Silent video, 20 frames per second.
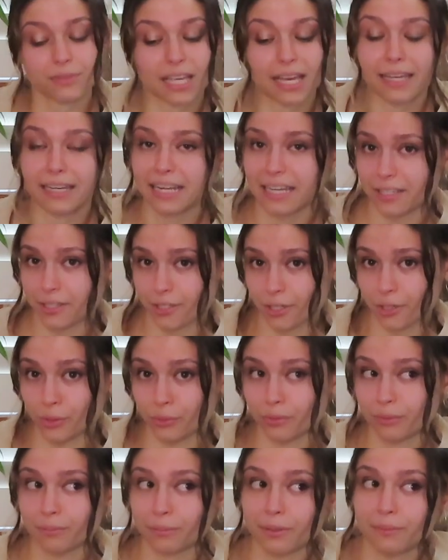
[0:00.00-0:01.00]
and I
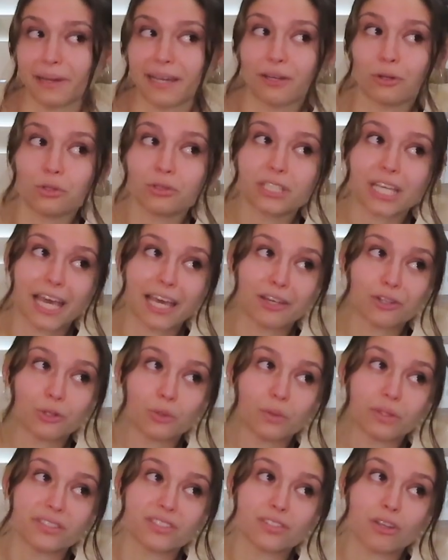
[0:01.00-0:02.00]
don't, but my old
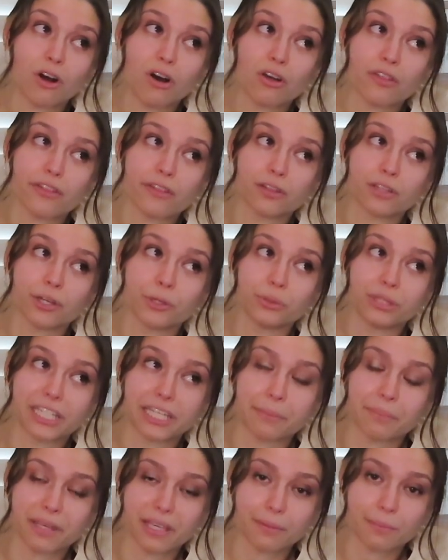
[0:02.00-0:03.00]
handle was all the
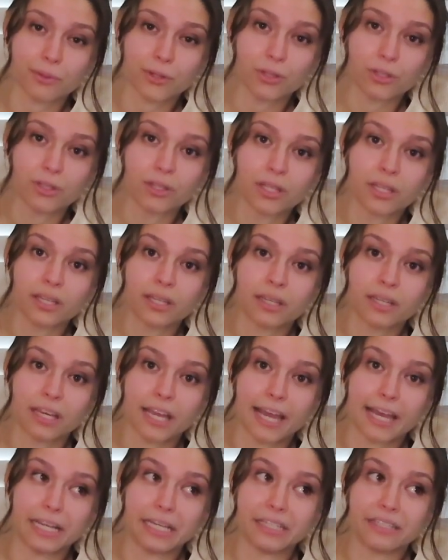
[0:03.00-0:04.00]
lonely people
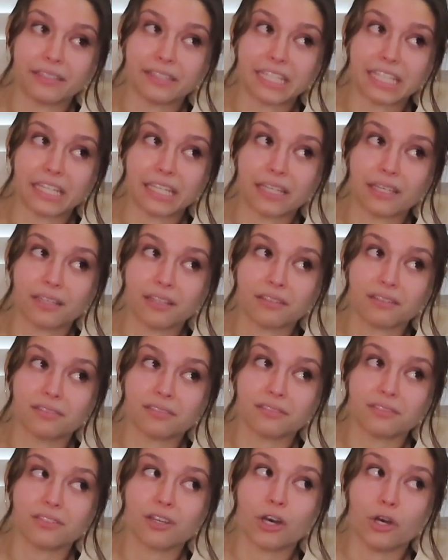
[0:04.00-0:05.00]
and the
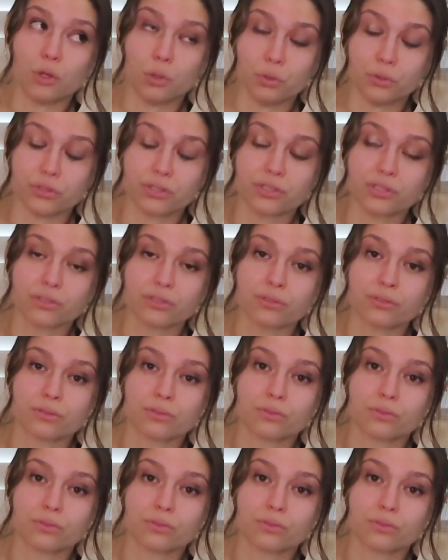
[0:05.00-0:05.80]
O's